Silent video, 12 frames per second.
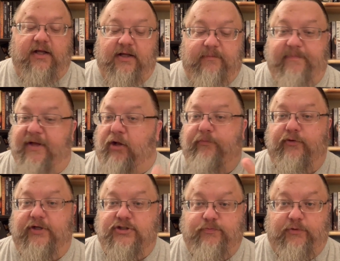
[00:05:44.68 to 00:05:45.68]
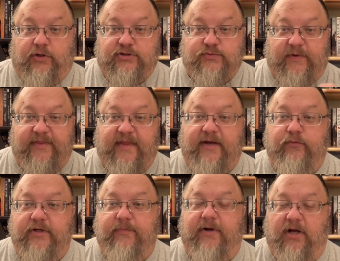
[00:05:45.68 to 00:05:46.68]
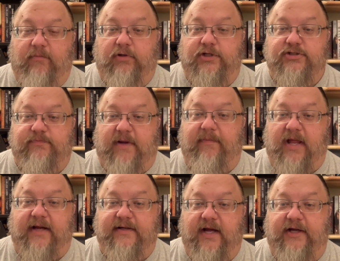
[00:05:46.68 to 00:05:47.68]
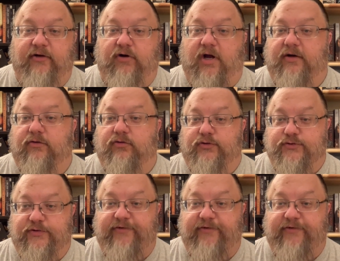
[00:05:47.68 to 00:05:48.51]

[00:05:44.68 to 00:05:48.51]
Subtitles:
Bellbridge Books, when they republished my Black Knight Chronicles,